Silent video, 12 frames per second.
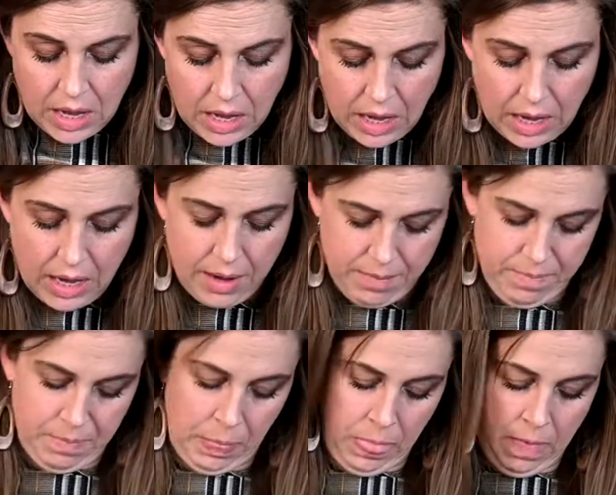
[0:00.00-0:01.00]

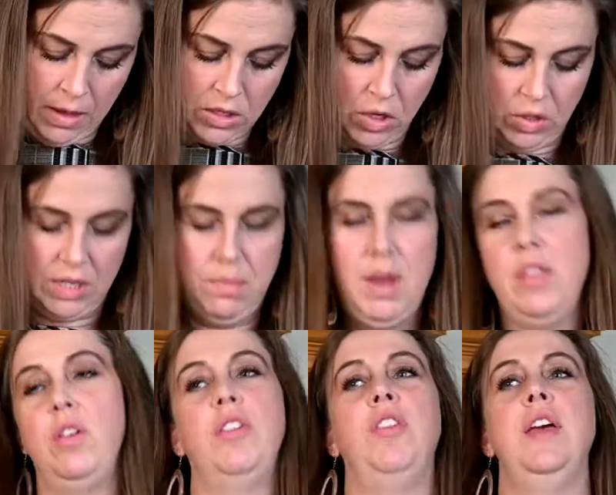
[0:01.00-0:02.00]
So some
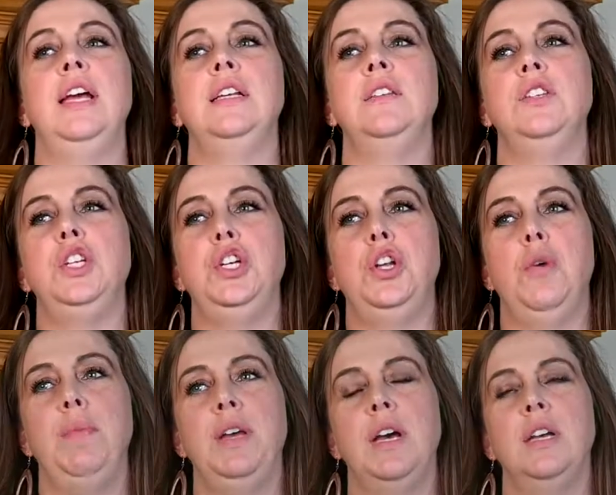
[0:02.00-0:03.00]
other things,
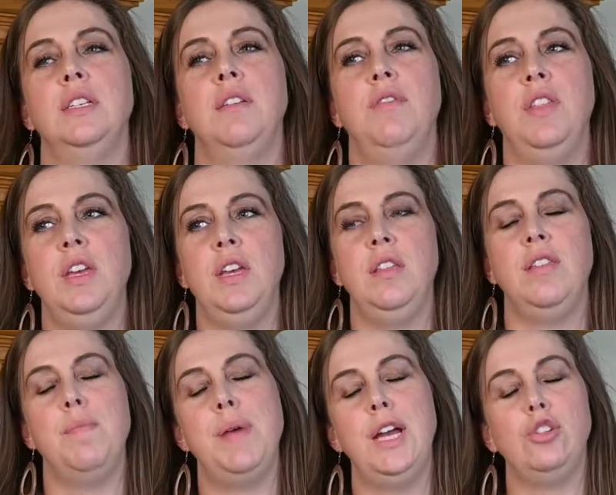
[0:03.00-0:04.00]
because of the
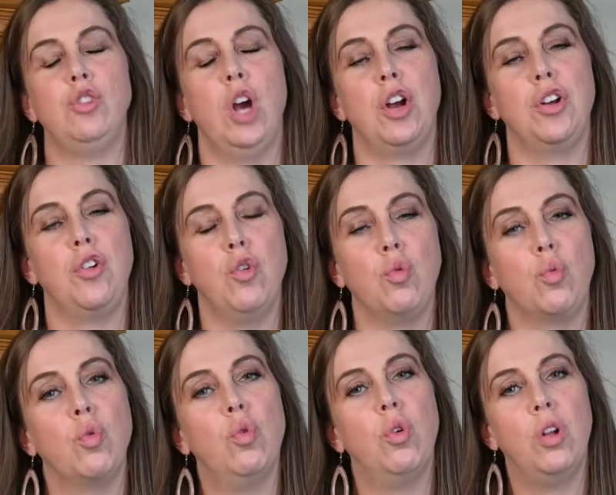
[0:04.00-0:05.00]
patriarchal
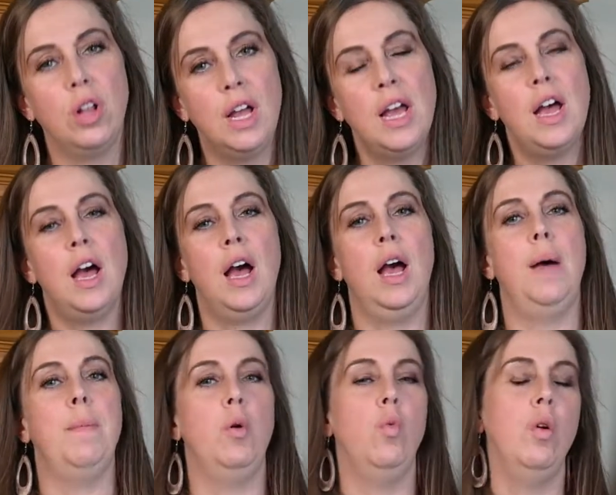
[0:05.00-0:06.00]
rule,
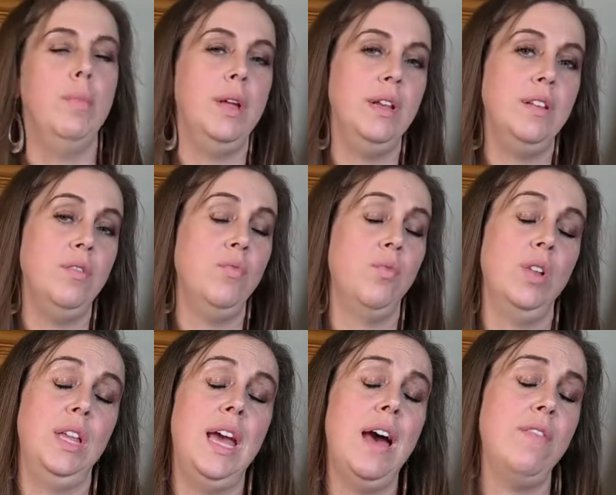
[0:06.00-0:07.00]
a woman didn't
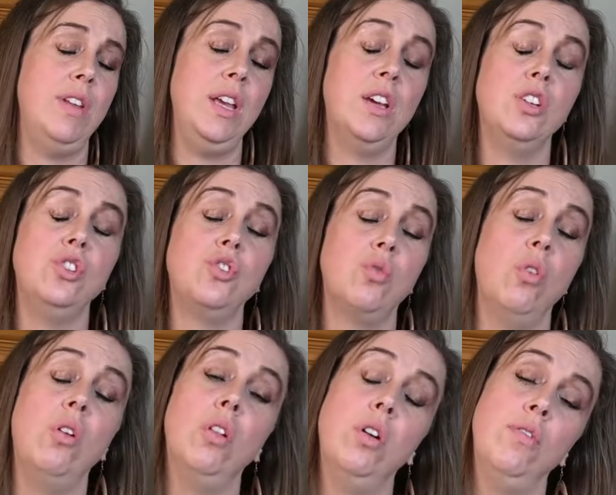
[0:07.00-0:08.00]
really have any
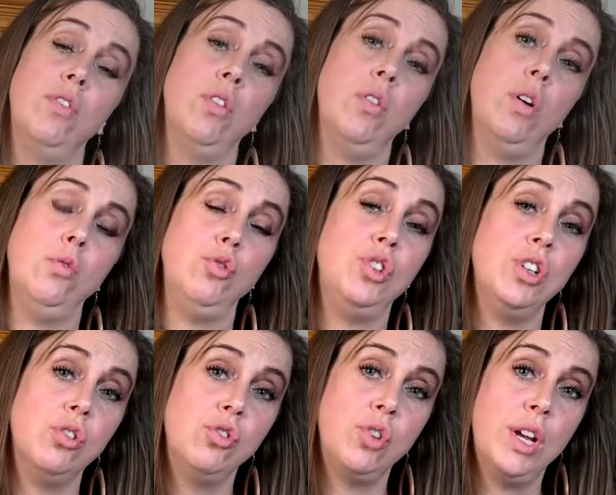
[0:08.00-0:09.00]
control over her own
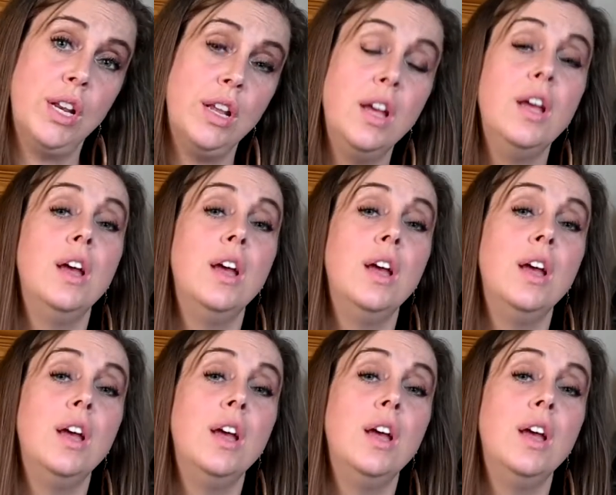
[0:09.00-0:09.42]
children.